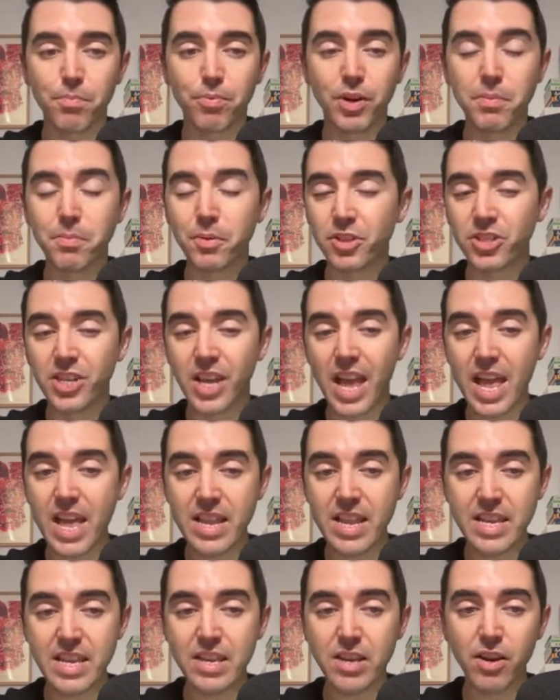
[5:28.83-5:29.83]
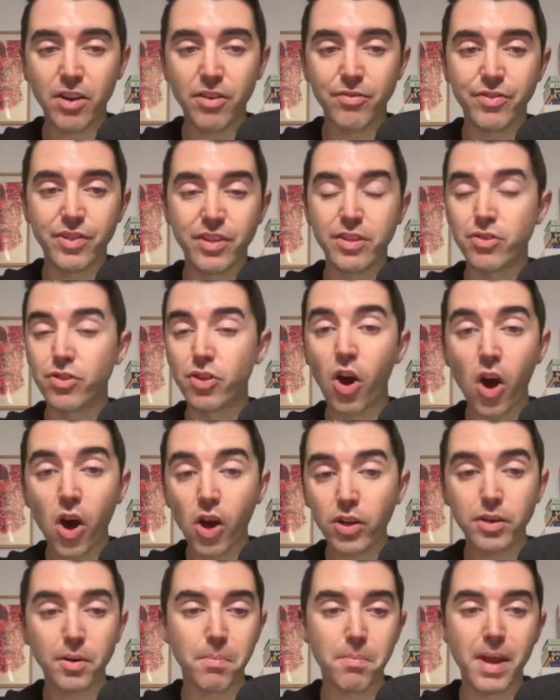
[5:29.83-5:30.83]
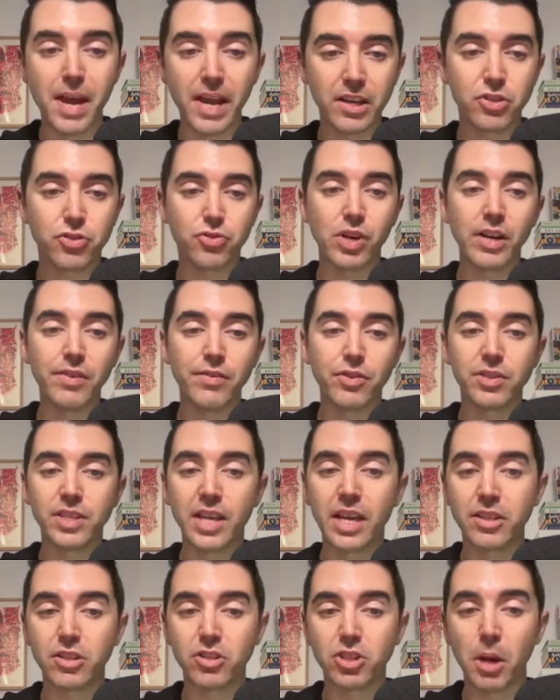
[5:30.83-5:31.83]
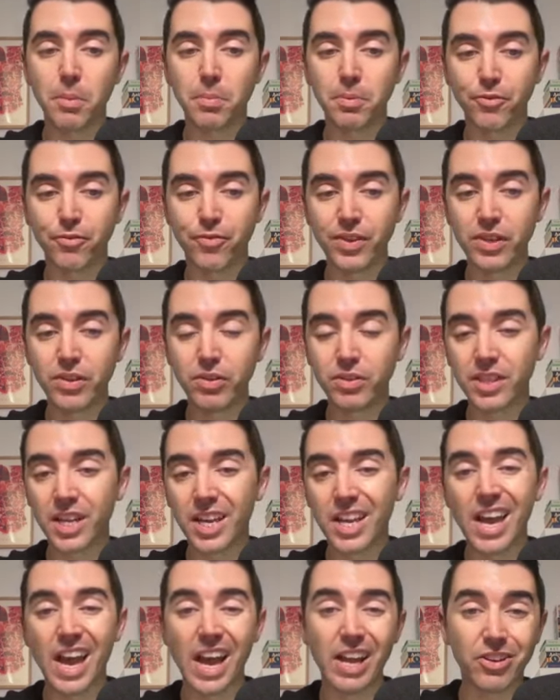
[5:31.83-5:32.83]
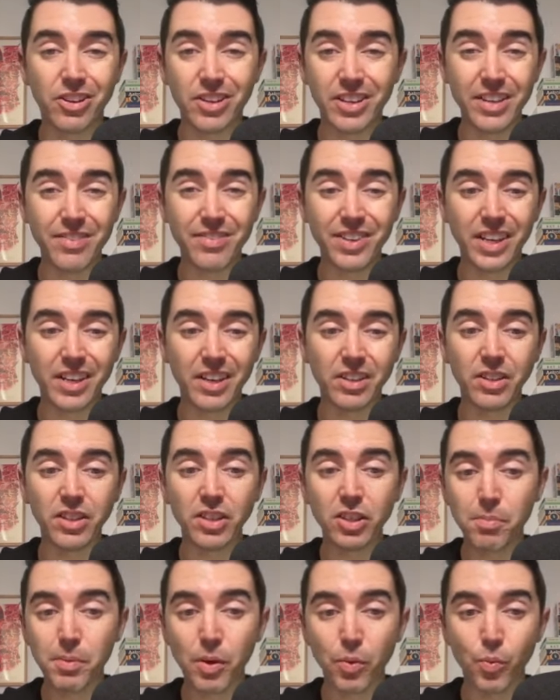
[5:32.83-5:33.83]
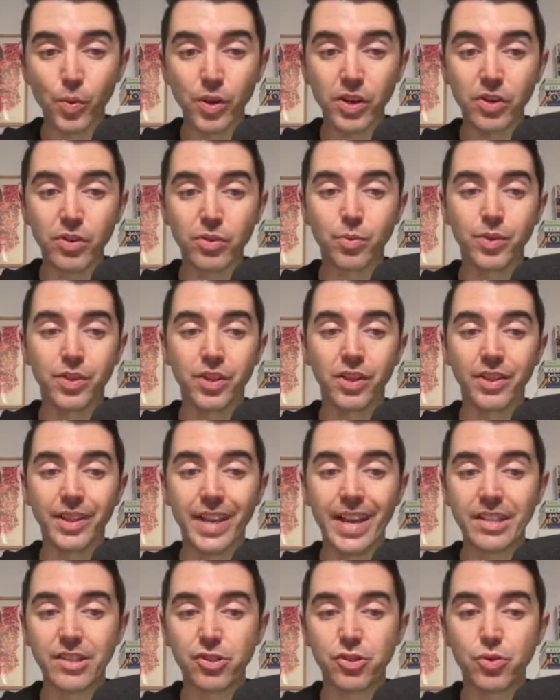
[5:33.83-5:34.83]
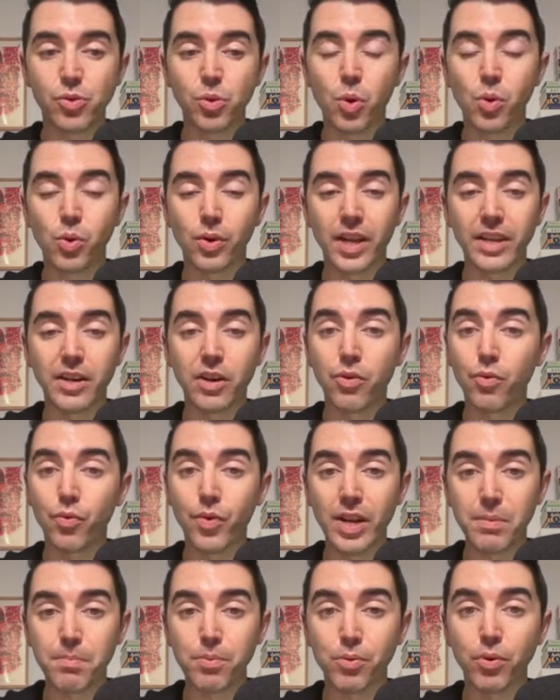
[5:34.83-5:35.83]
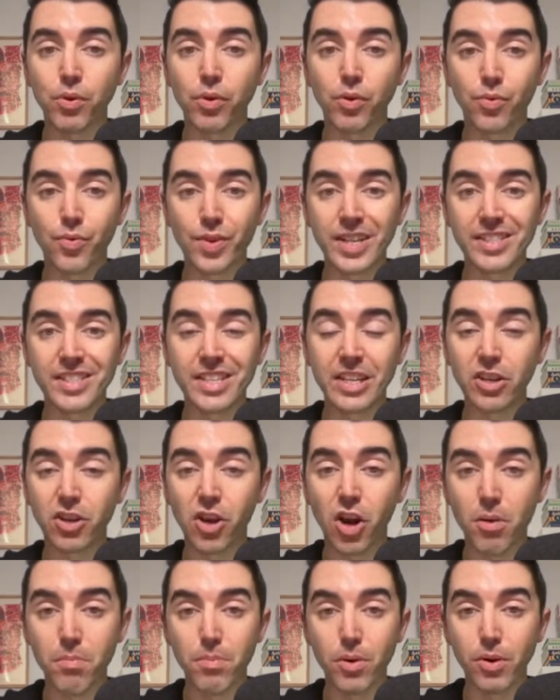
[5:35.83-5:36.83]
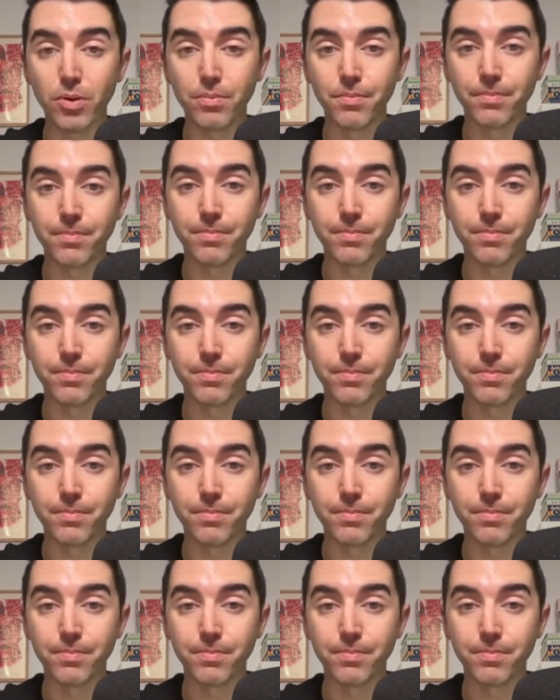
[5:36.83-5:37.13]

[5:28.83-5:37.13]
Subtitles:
pretty much any of the non-Max drivers at the top of the field. And it could even get a little bit weird with a Lance Stroll kind of Red Bull racing combo.